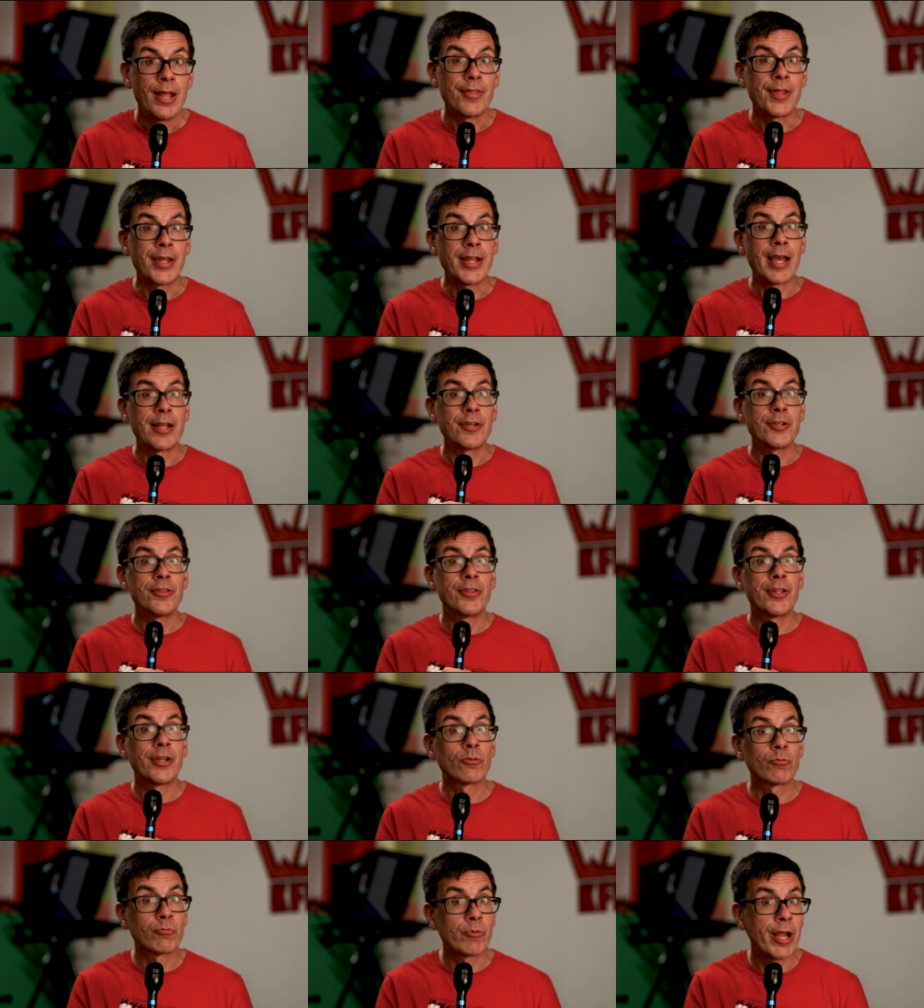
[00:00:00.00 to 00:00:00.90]
They ended
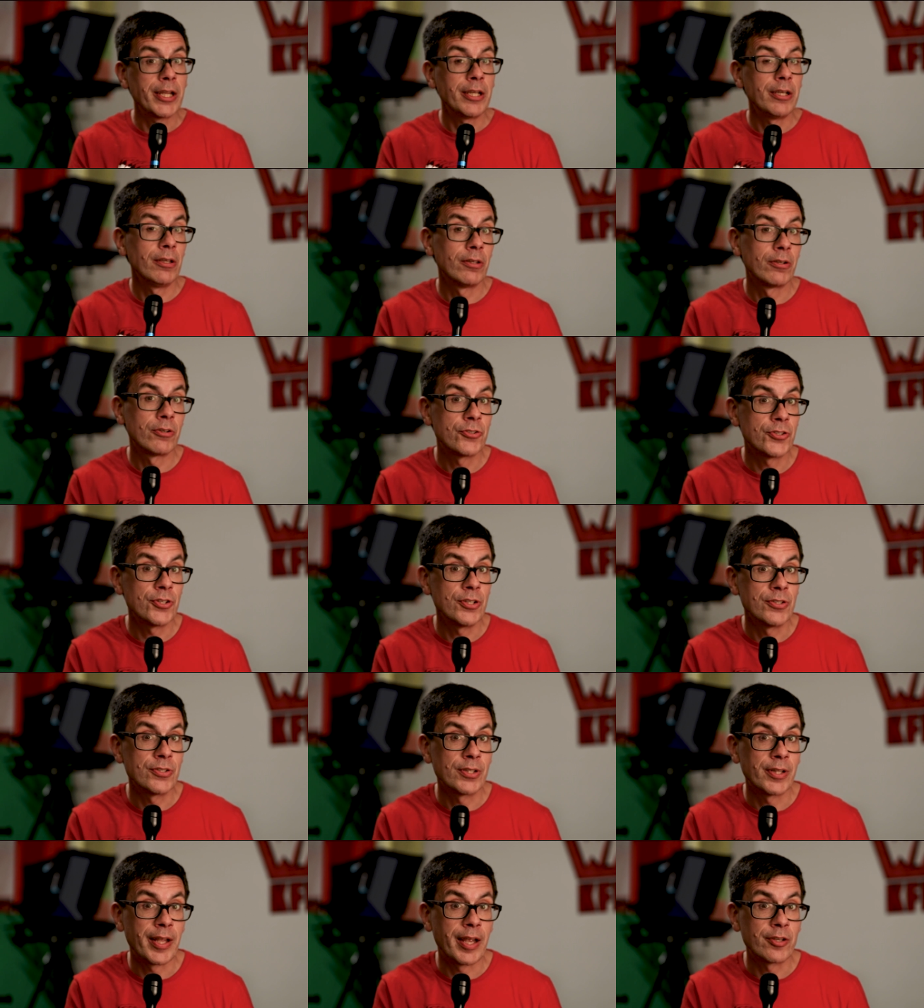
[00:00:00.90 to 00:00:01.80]
their regular
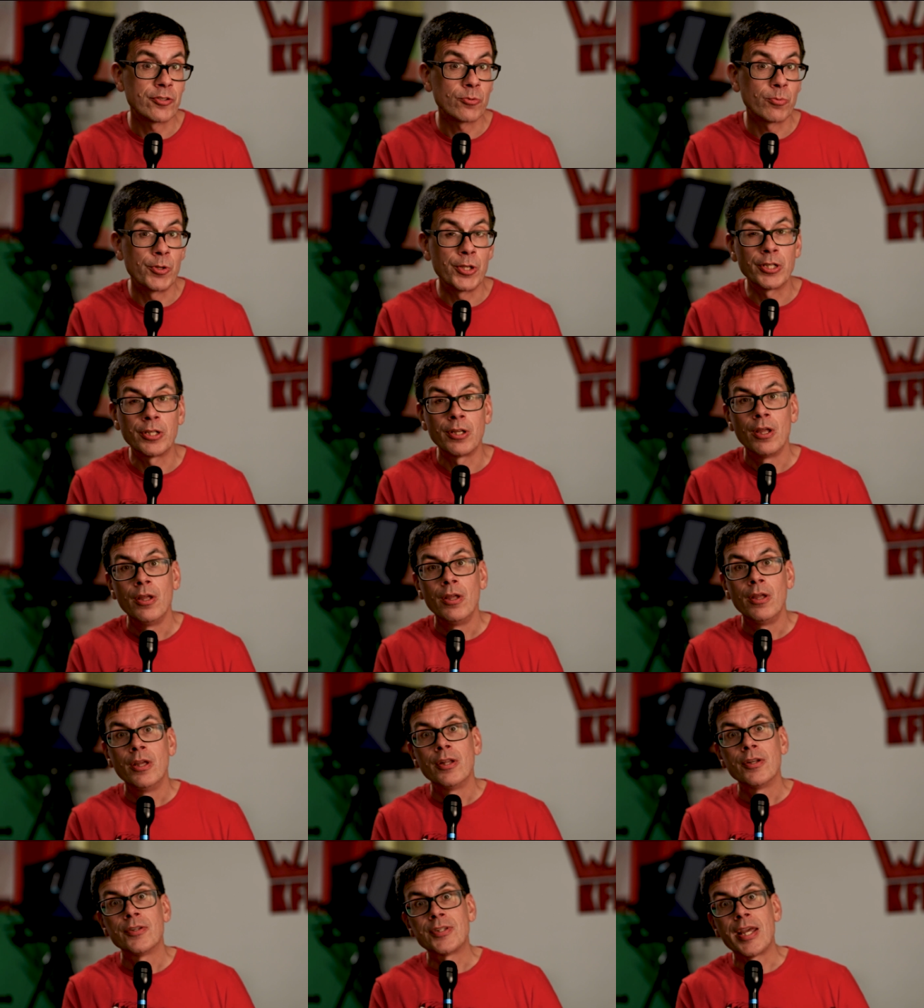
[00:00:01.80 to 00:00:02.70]
season last week
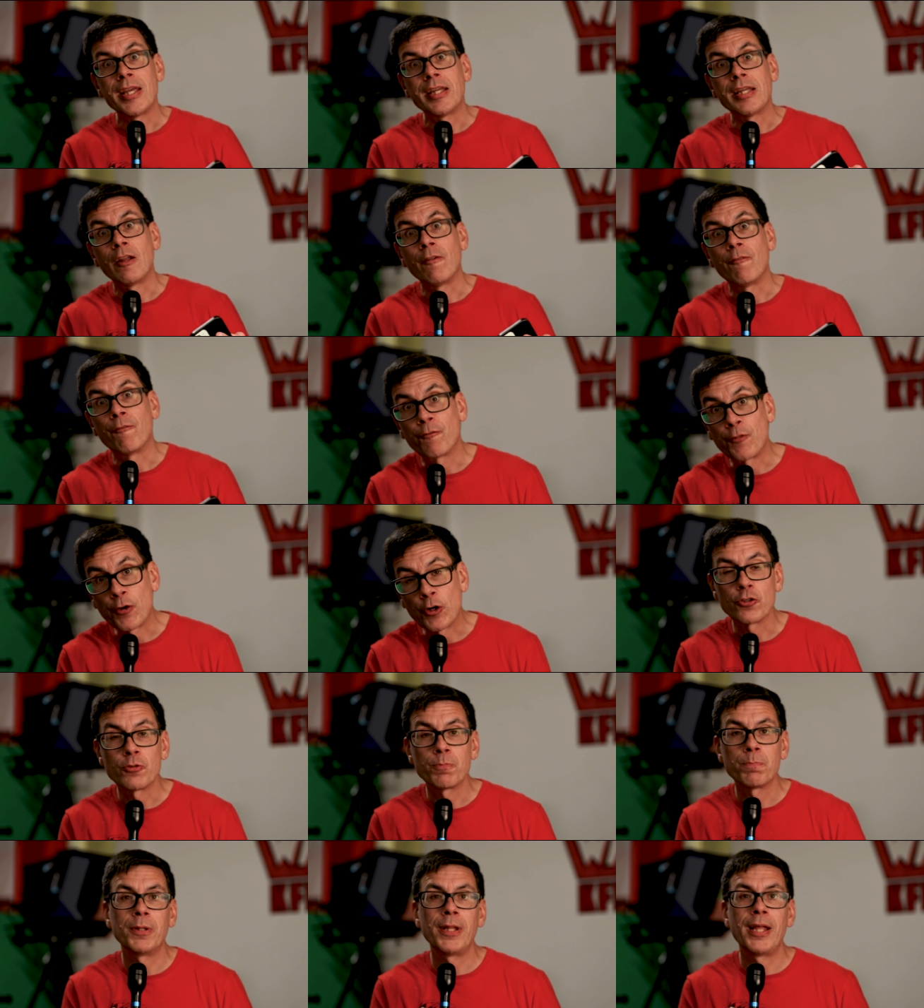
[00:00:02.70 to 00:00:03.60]
taking
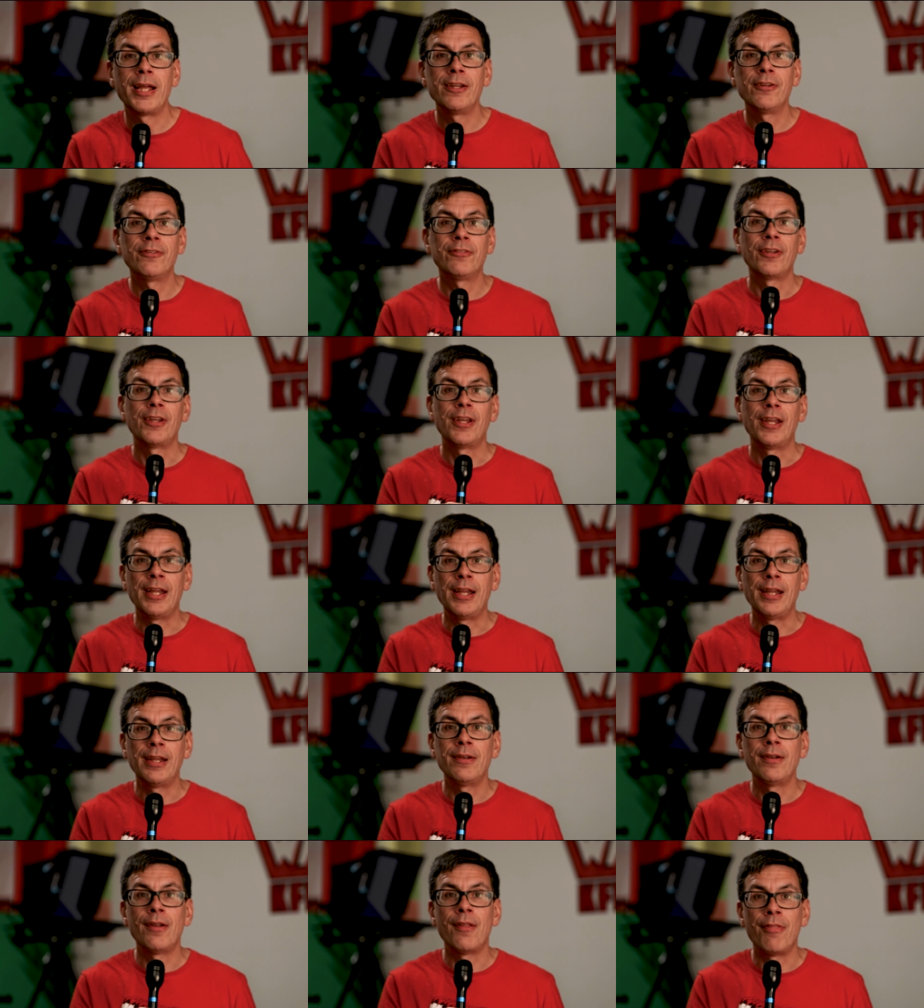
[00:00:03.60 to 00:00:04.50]
first place
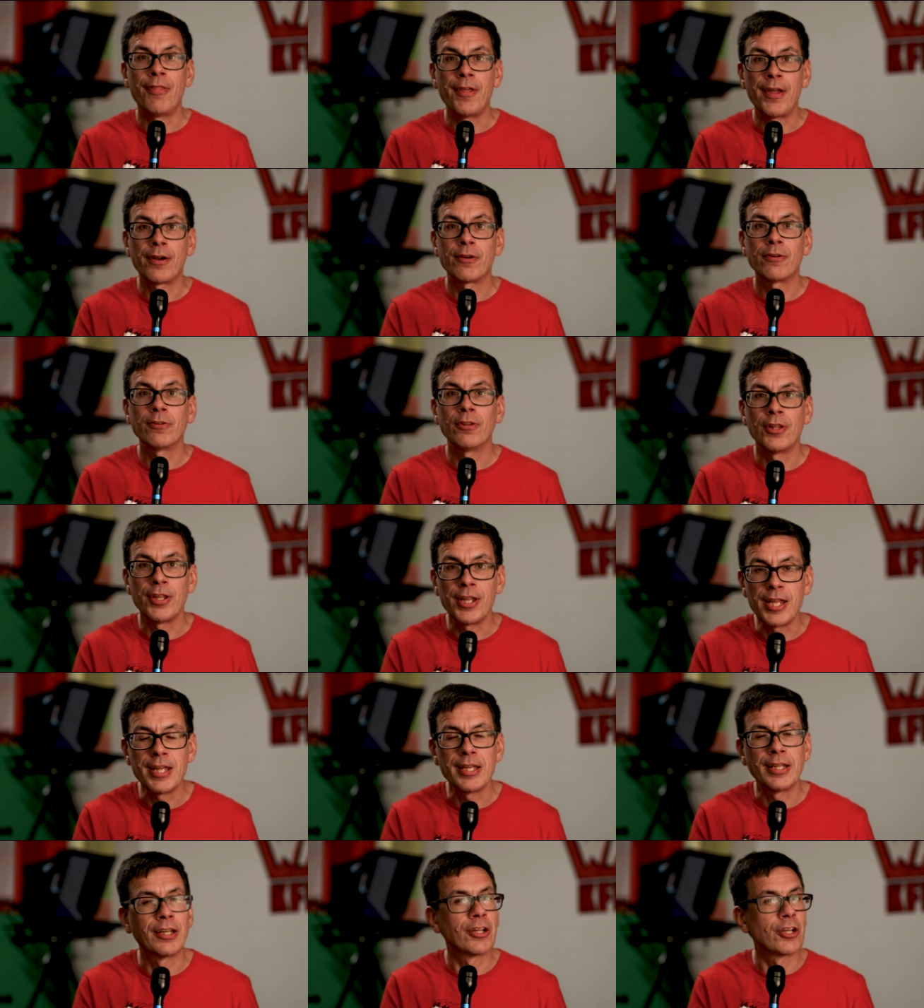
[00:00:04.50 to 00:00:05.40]
in their
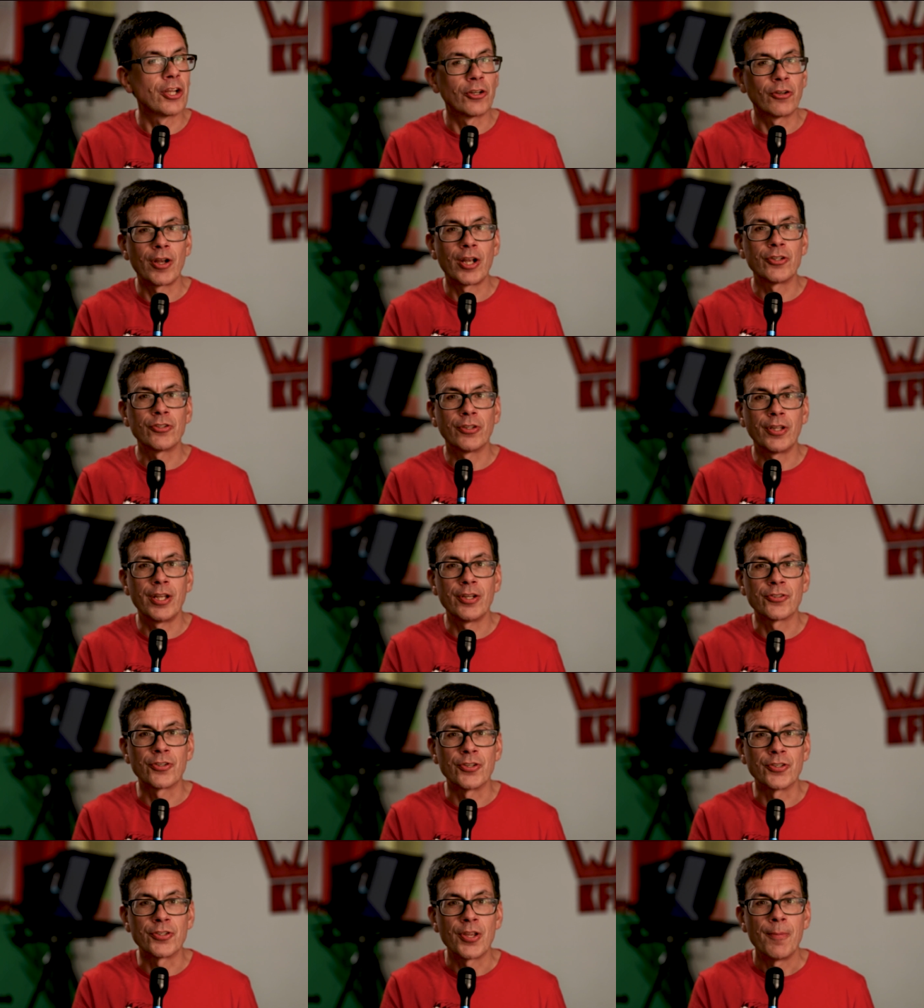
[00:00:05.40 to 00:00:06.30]
league.
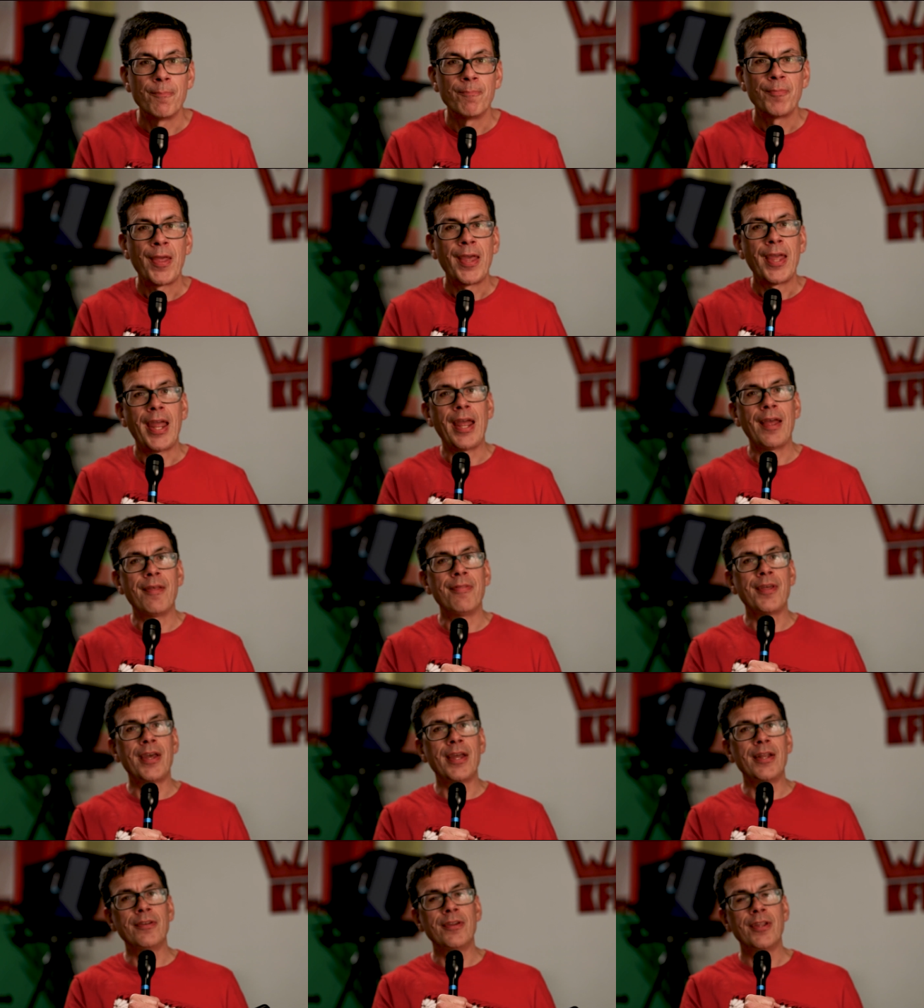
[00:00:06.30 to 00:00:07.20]
Congratulations. And
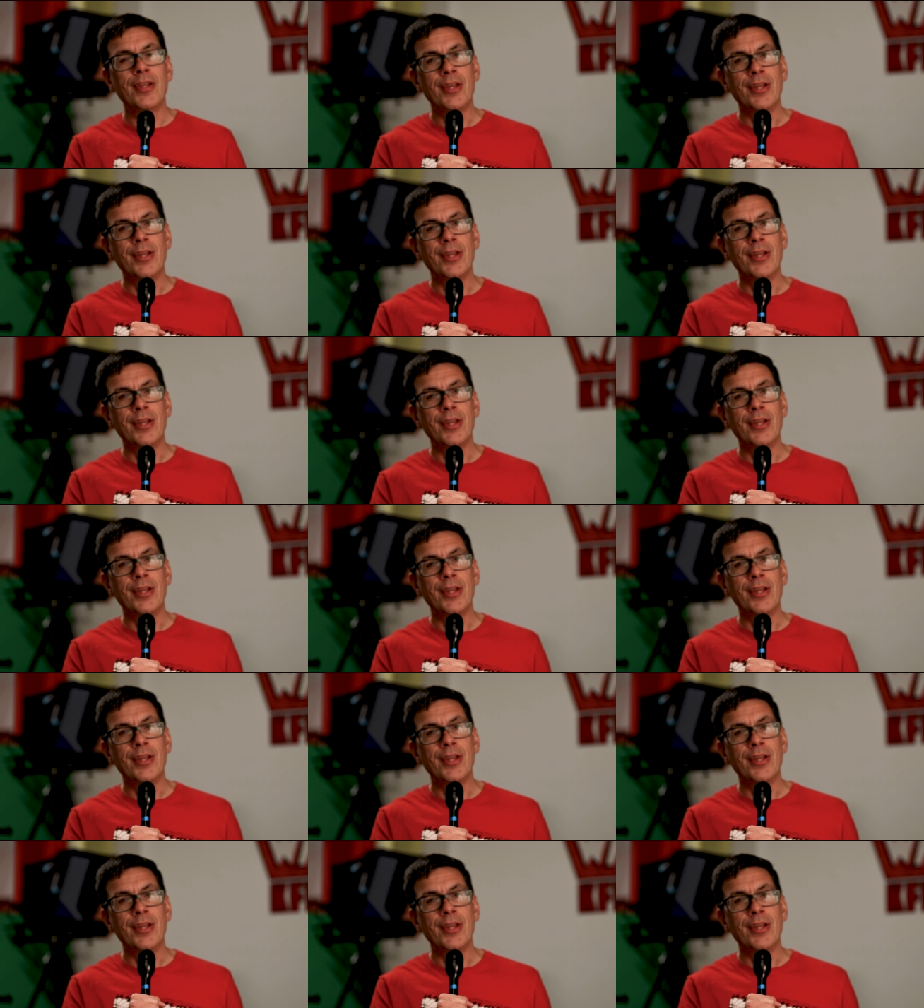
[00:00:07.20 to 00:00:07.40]
then